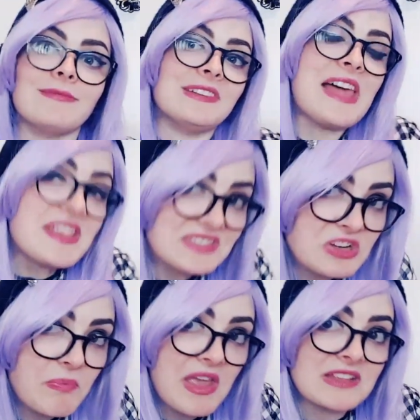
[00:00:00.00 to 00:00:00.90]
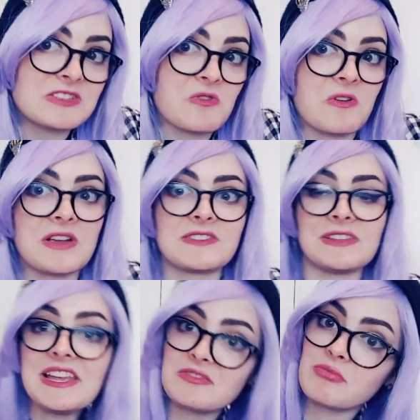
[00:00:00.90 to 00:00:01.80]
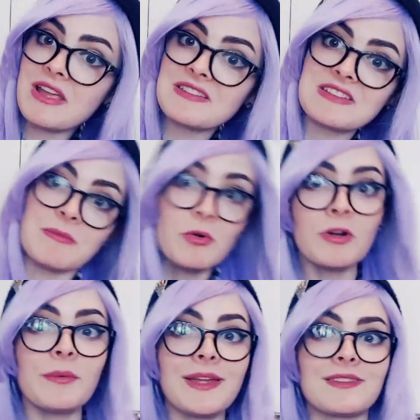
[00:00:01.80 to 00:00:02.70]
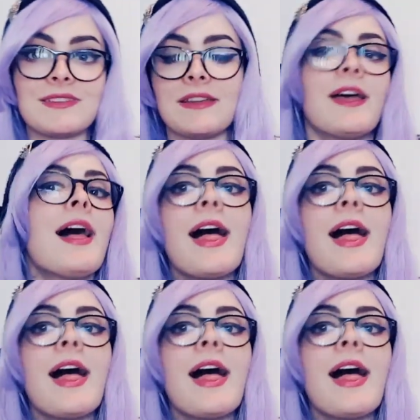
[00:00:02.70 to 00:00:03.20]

less Japan stories or less ranting, more ranting,